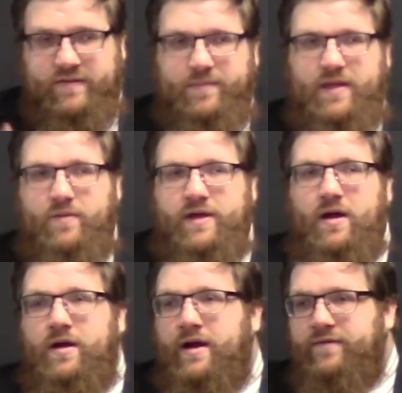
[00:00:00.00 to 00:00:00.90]
something that will
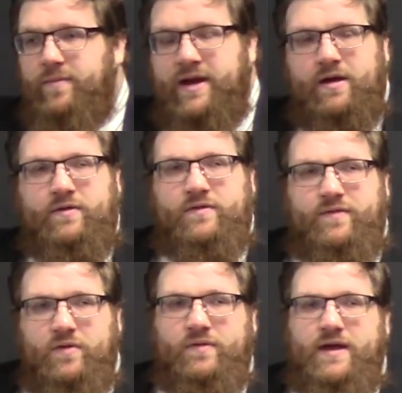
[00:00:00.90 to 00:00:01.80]
carry on for many hundreds
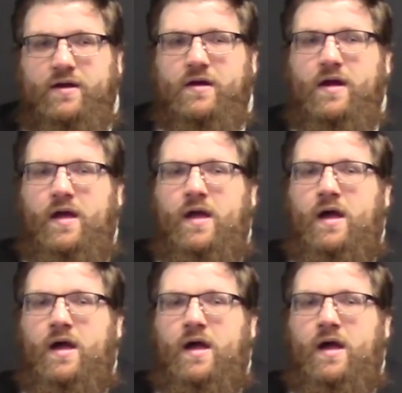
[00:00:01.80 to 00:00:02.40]
of years later.